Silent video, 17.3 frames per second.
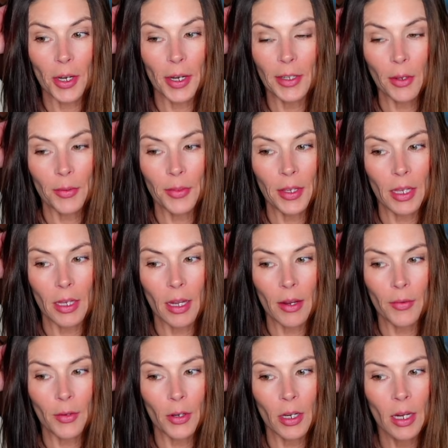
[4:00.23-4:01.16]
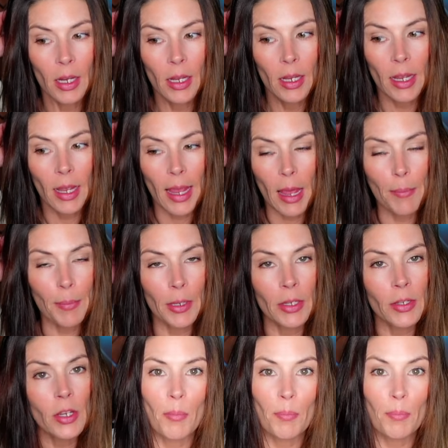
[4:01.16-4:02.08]
I don't think it ever
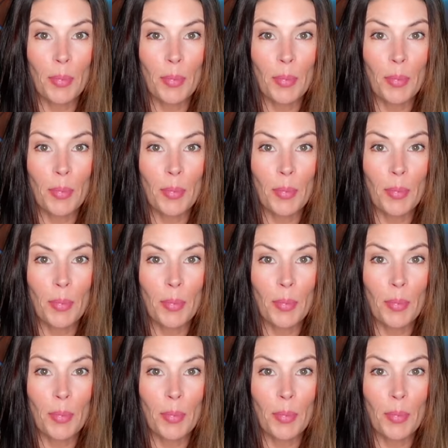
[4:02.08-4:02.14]
happened,